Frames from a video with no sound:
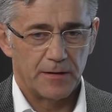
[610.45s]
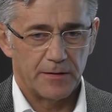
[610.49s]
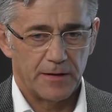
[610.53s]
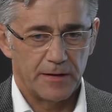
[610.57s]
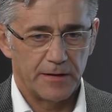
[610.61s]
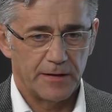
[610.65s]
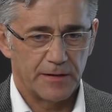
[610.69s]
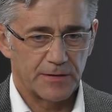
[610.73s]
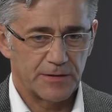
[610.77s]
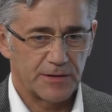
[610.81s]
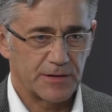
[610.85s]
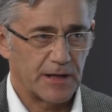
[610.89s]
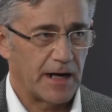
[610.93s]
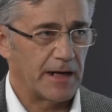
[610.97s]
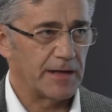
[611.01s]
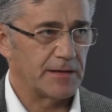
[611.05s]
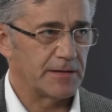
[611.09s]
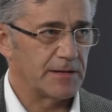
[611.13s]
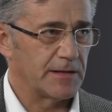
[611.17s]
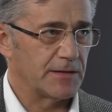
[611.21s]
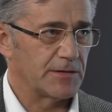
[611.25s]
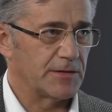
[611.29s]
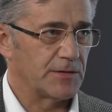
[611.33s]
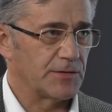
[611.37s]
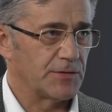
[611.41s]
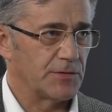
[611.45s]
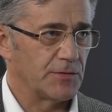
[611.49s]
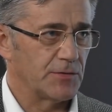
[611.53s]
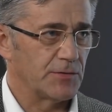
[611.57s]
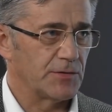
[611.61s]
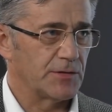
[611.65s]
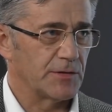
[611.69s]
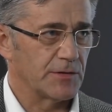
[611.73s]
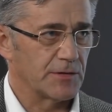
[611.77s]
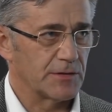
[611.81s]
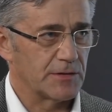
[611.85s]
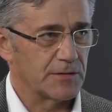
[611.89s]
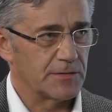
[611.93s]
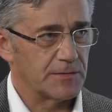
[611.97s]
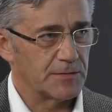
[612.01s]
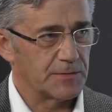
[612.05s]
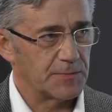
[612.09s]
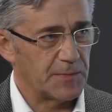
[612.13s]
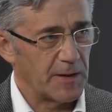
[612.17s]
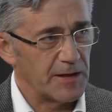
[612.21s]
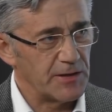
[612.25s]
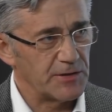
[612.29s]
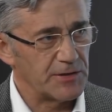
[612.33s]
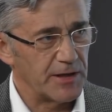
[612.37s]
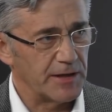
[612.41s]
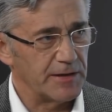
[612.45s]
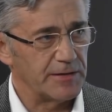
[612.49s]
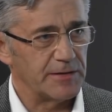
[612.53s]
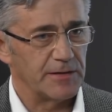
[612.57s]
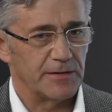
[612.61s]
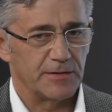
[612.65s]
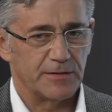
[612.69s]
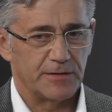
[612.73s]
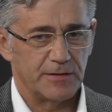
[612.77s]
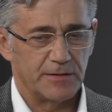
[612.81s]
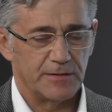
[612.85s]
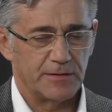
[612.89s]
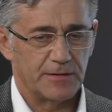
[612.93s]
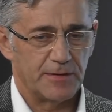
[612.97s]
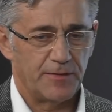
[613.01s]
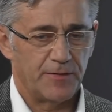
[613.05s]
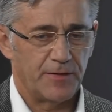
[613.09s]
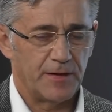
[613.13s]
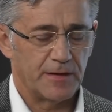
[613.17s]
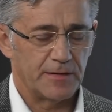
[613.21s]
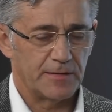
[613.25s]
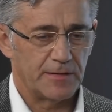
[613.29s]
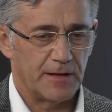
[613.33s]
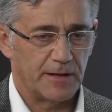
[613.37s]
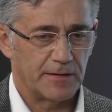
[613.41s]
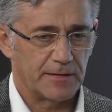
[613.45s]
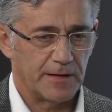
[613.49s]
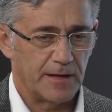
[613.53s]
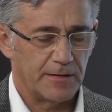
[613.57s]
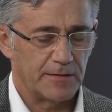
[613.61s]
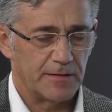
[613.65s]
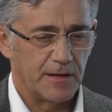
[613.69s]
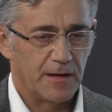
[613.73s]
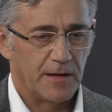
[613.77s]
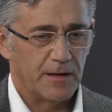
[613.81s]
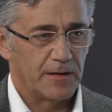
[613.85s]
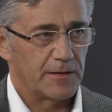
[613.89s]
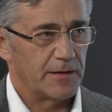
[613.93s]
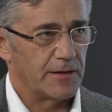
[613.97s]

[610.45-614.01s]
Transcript: Then it's science institutions, space agencies, and things like that.